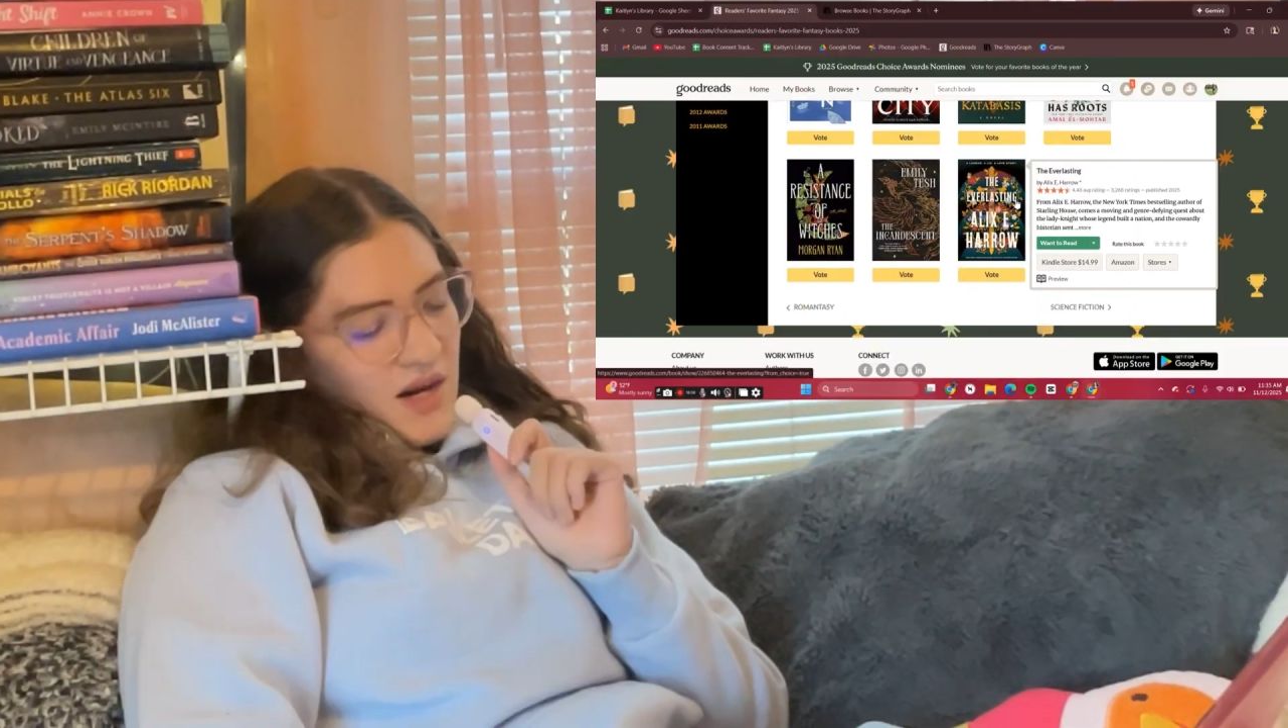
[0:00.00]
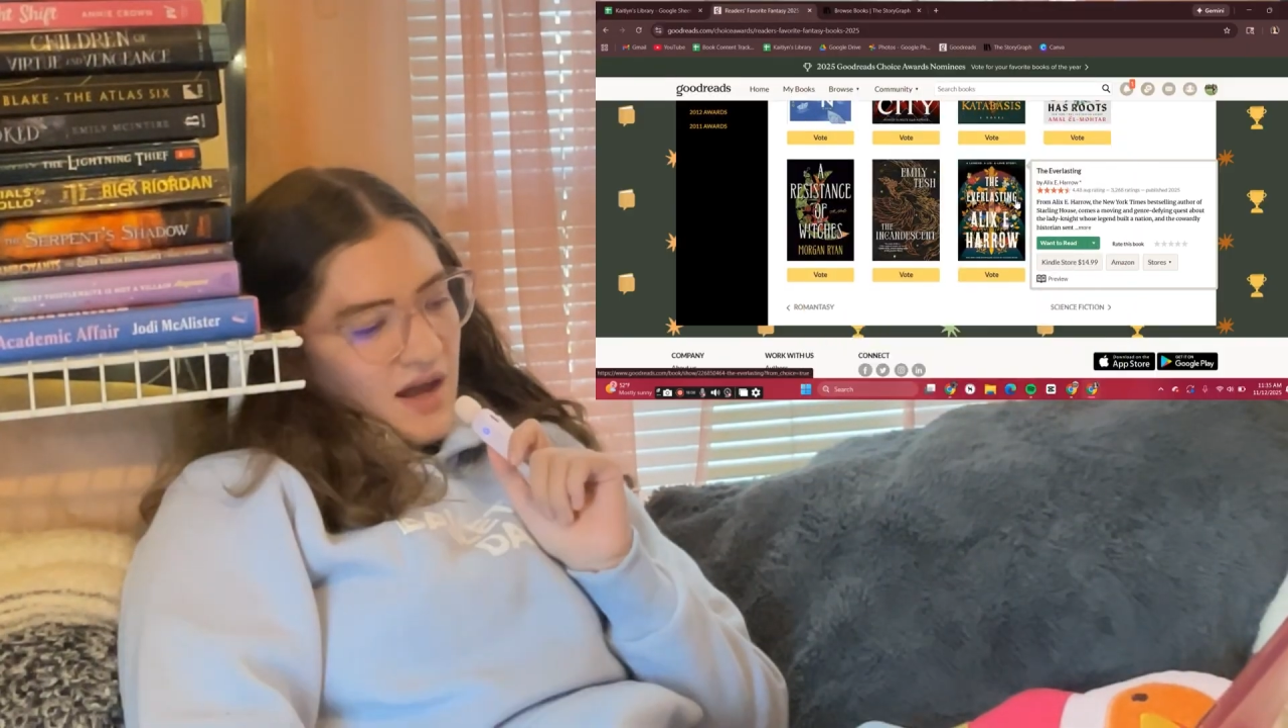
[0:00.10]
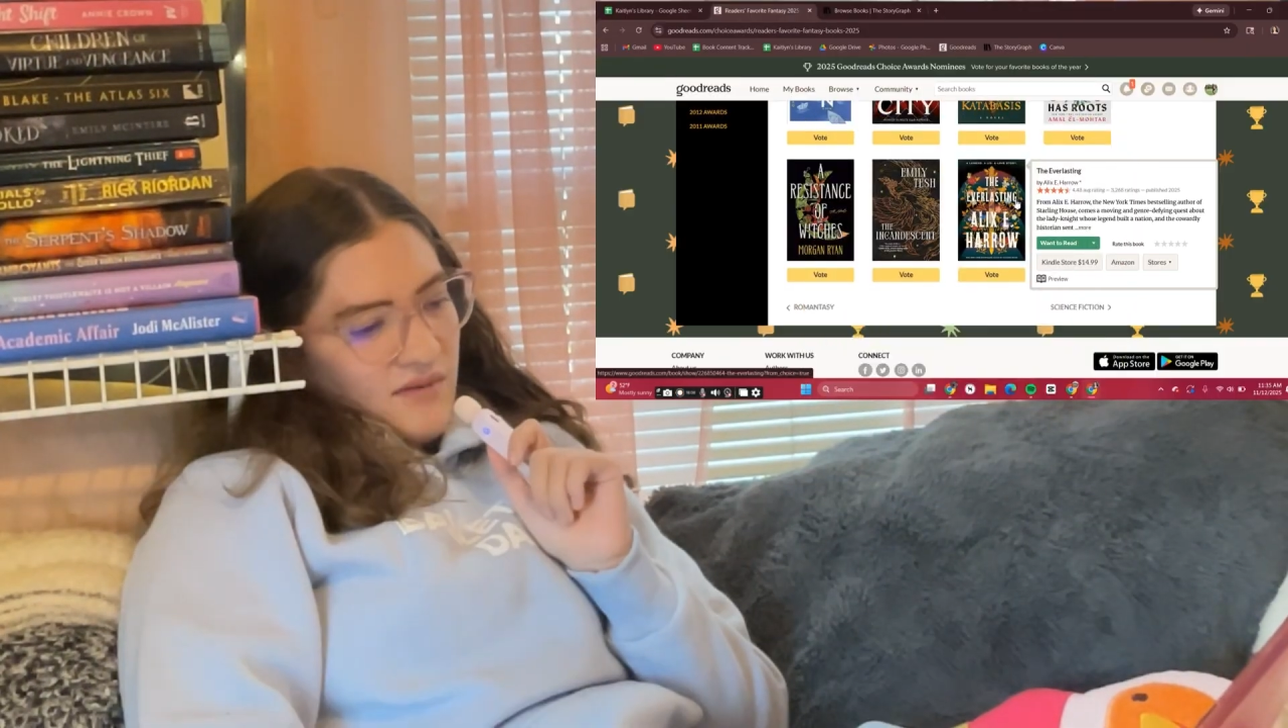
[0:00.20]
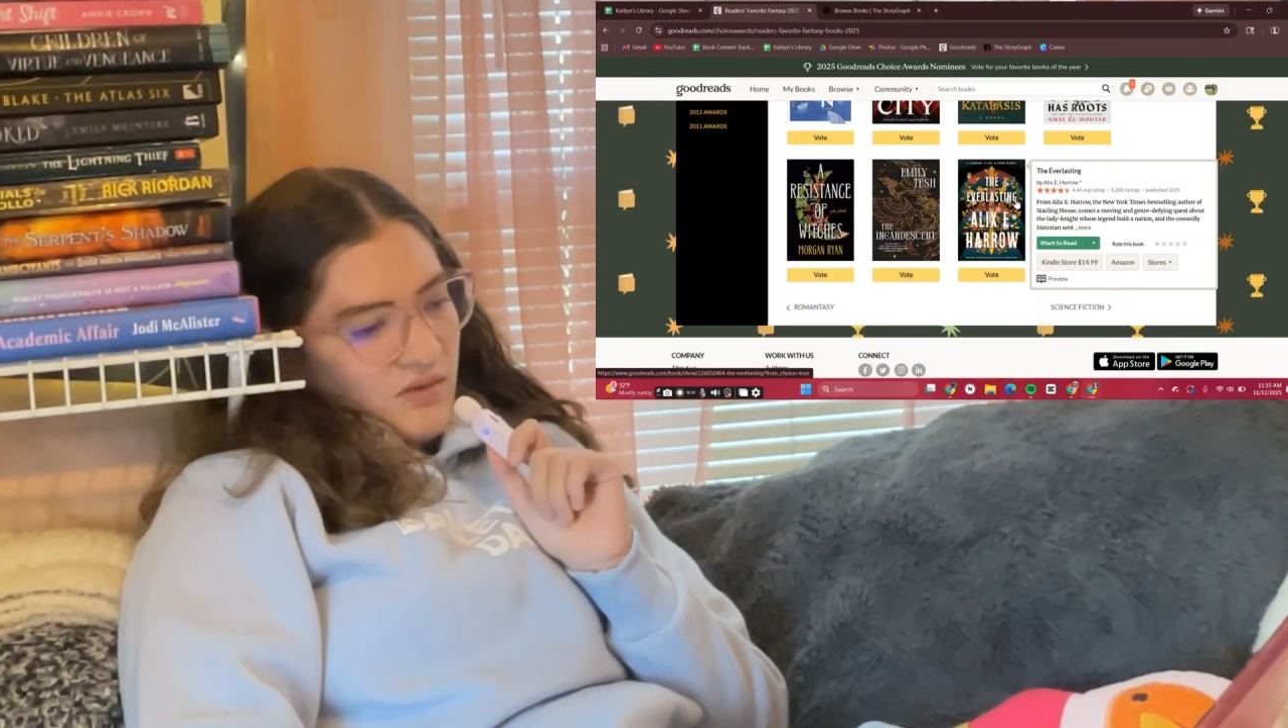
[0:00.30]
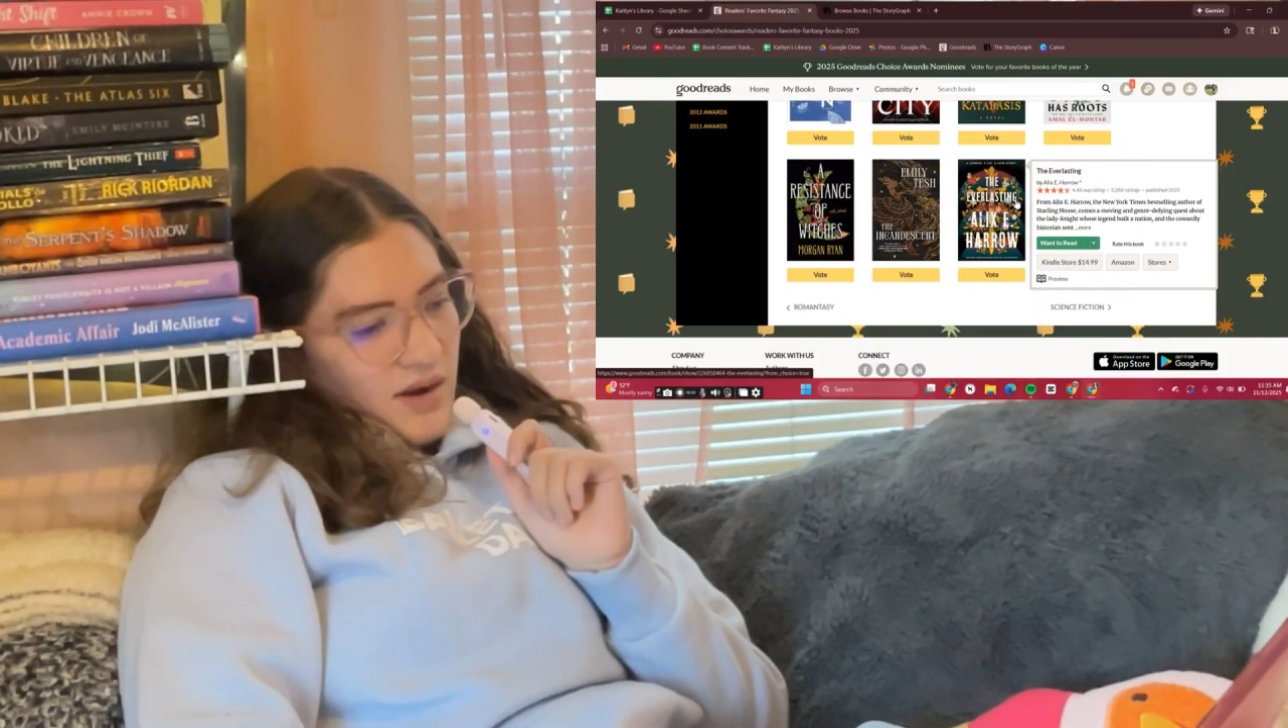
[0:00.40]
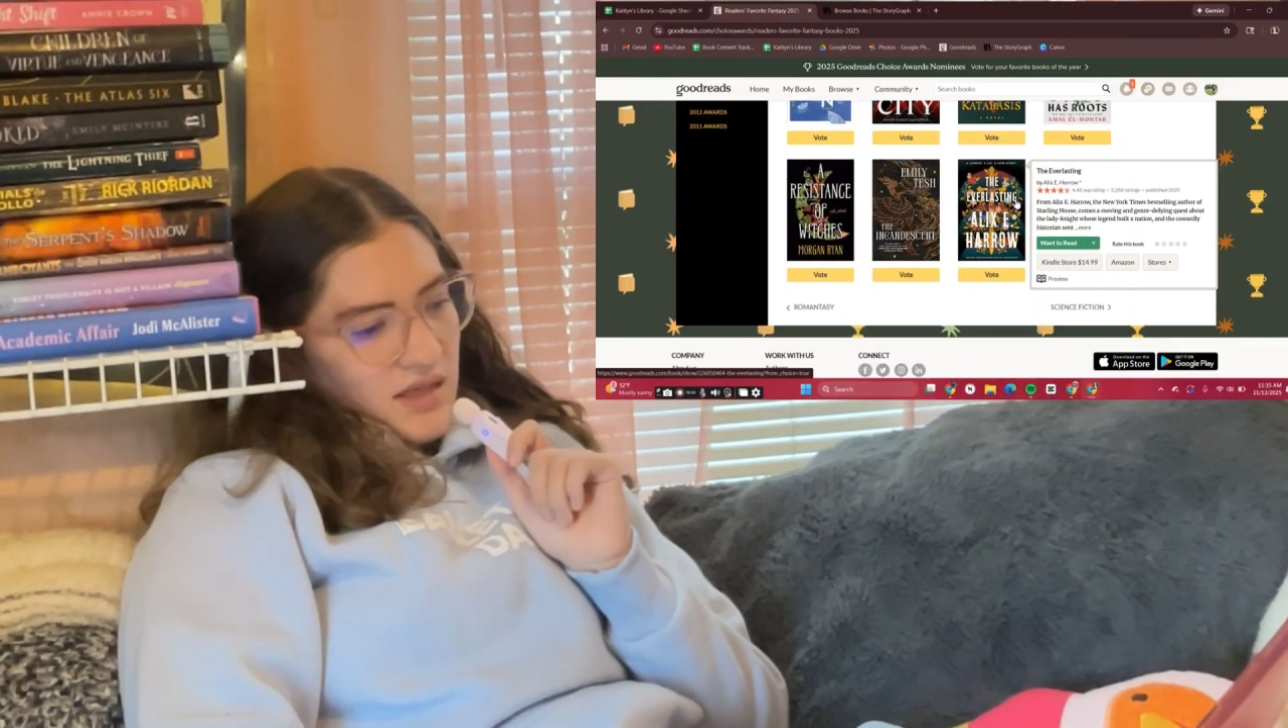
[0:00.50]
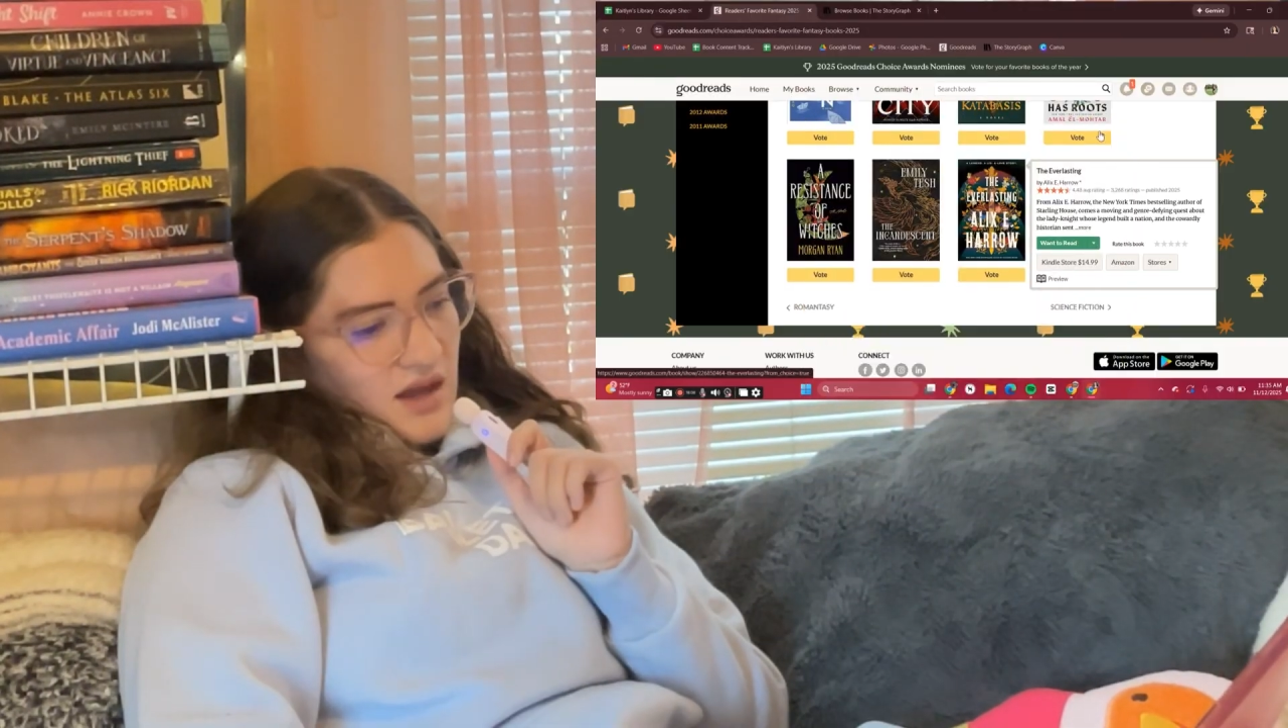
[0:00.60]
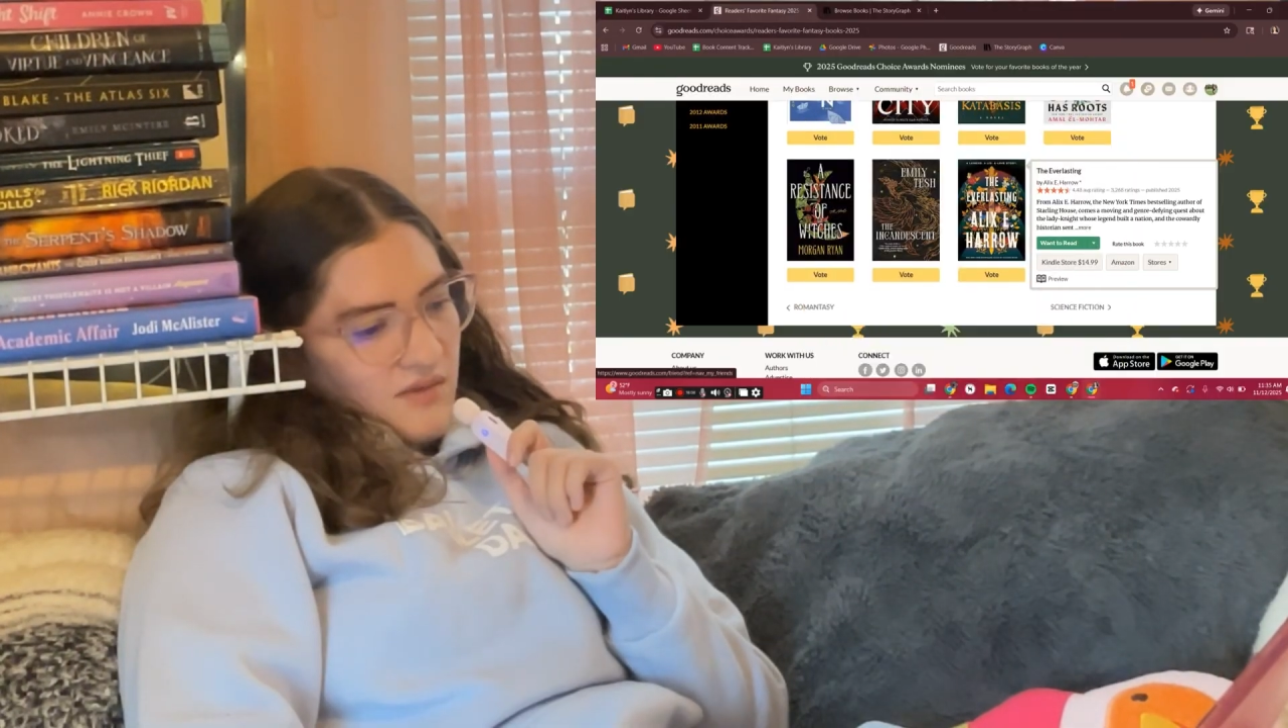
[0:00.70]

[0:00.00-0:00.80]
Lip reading: but I haven't read The